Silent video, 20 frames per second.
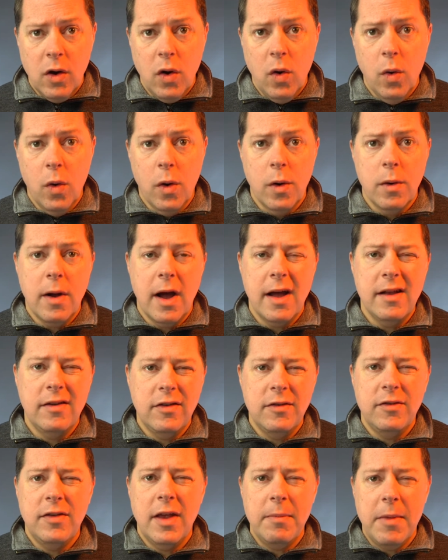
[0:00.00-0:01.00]
or I
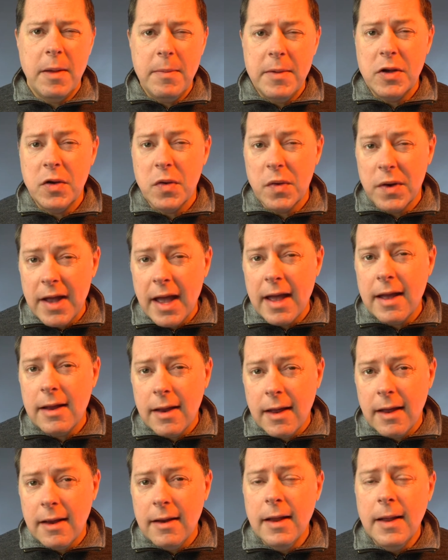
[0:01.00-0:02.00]
should say maybe
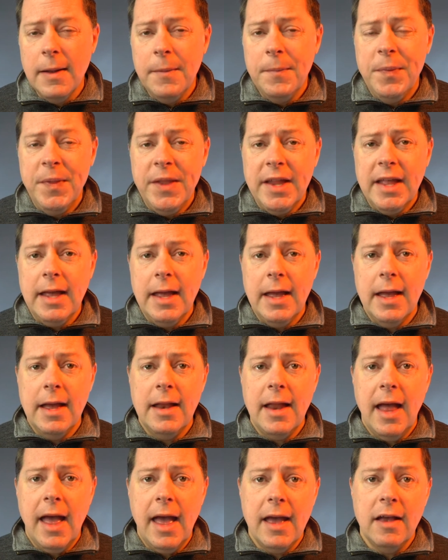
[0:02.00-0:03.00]
created,
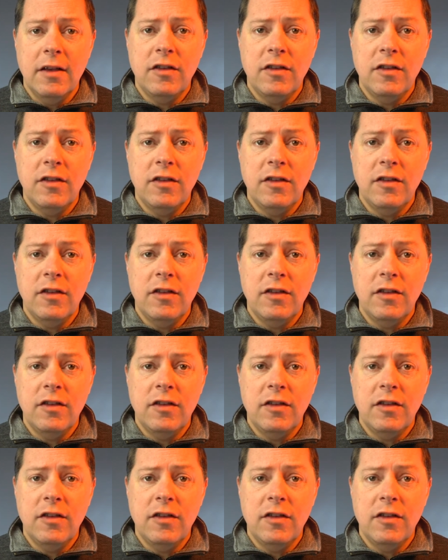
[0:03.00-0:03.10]
in a